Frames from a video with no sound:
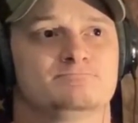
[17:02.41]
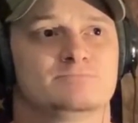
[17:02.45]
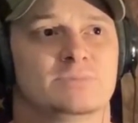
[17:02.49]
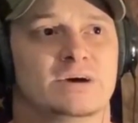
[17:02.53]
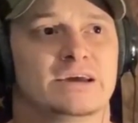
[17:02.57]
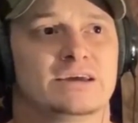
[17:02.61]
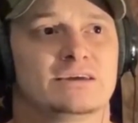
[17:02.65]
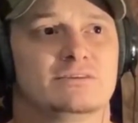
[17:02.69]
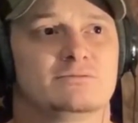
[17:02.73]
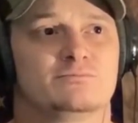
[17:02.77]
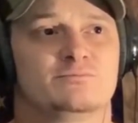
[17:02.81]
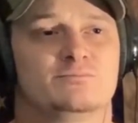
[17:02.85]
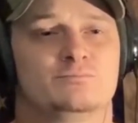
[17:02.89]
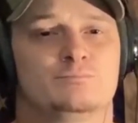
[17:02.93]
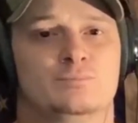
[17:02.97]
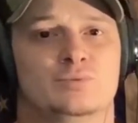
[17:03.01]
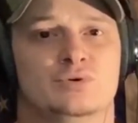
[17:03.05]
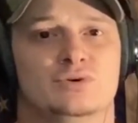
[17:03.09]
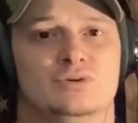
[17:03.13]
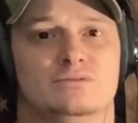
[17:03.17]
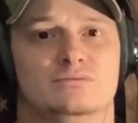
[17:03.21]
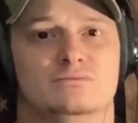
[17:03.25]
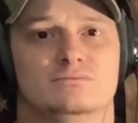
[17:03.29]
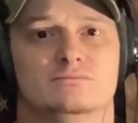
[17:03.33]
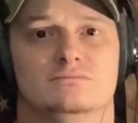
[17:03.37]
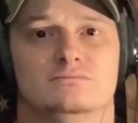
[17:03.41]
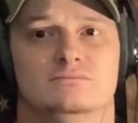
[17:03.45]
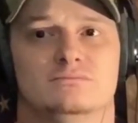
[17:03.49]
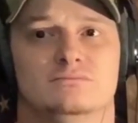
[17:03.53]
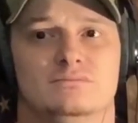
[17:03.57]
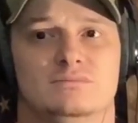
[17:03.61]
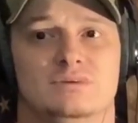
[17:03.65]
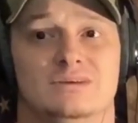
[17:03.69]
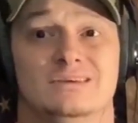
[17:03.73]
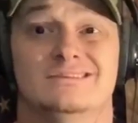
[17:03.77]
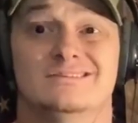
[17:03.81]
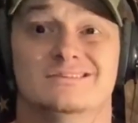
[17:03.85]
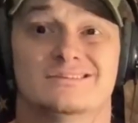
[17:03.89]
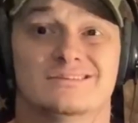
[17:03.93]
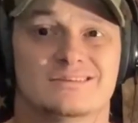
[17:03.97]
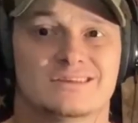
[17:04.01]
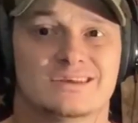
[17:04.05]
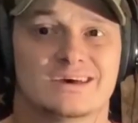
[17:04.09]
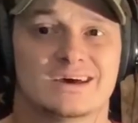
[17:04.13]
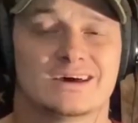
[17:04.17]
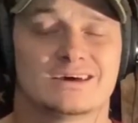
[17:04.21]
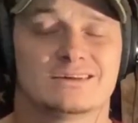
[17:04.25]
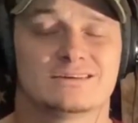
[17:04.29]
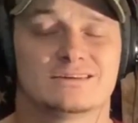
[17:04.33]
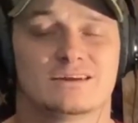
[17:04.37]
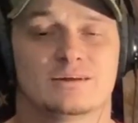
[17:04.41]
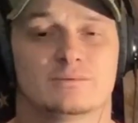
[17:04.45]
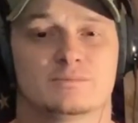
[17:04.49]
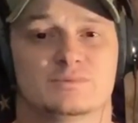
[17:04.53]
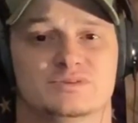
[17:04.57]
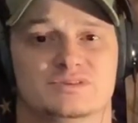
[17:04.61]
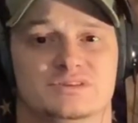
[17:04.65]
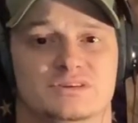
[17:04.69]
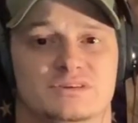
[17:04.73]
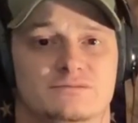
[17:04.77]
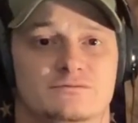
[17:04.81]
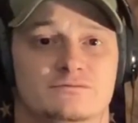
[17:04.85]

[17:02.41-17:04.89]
I had put into that and how much I had